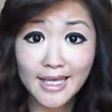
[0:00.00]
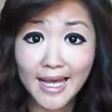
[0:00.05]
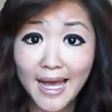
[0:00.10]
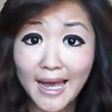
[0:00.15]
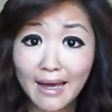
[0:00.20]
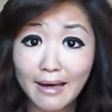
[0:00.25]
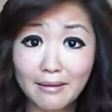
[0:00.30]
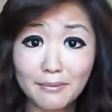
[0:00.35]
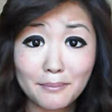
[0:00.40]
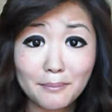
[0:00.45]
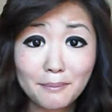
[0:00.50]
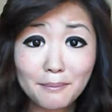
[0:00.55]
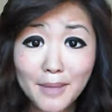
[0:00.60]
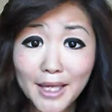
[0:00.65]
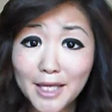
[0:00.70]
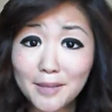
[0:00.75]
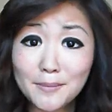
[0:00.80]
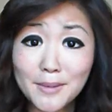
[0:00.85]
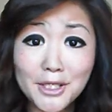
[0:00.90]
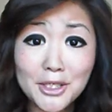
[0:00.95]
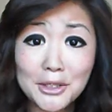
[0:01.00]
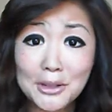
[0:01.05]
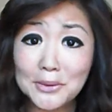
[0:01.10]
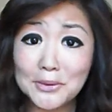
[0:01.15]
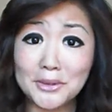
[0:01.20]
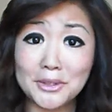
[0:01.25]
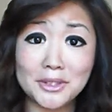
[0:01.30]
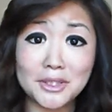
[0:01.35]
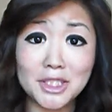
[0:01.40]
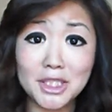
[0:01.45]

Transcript: Yeah, maybe you're a